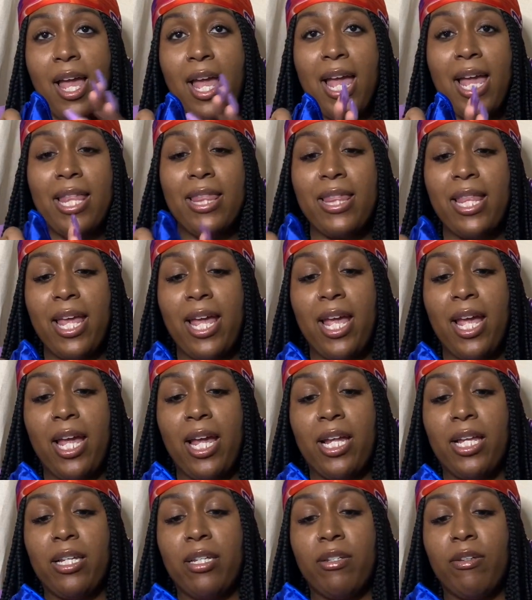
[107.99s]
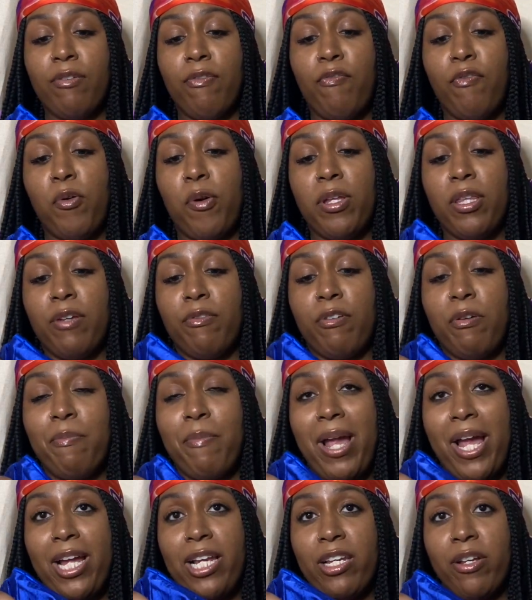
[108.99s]
and then for the
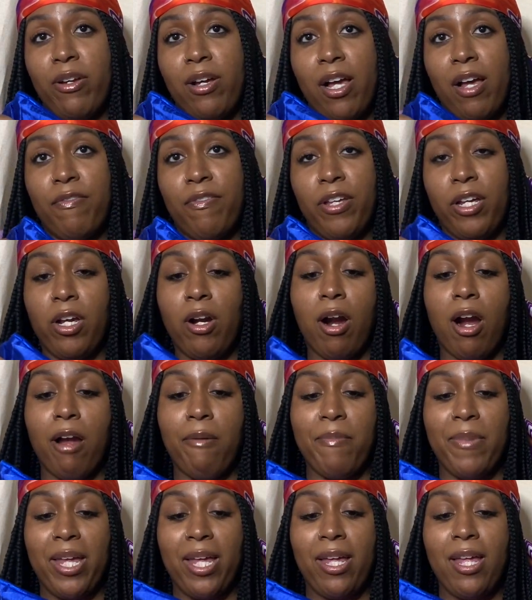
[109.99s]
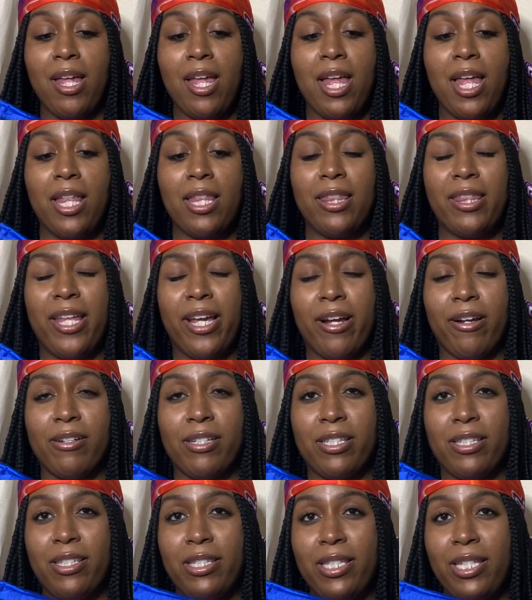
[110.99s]
remainder of the garment there's
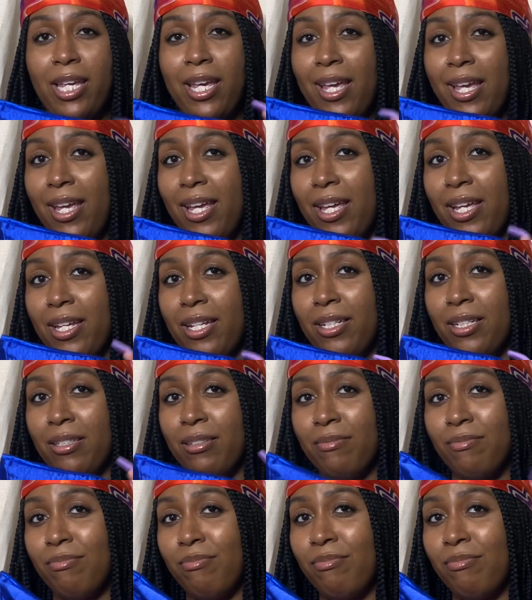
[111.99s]
10